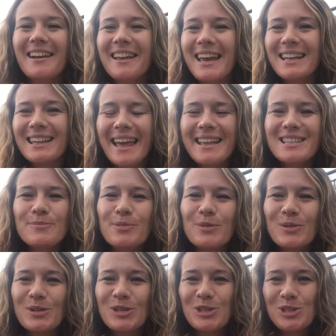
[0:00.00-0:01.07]
okay, let's
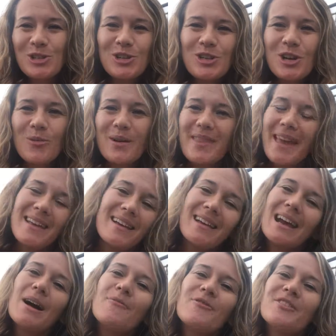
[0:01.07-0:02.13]
build a studio where they can
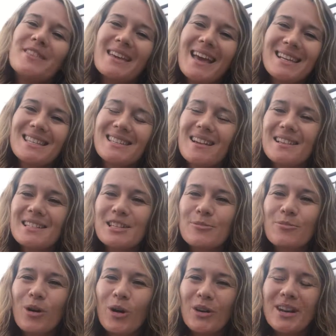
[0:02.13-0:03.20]
come for the exercise
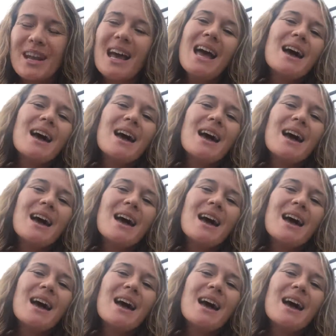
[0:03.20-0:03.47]
component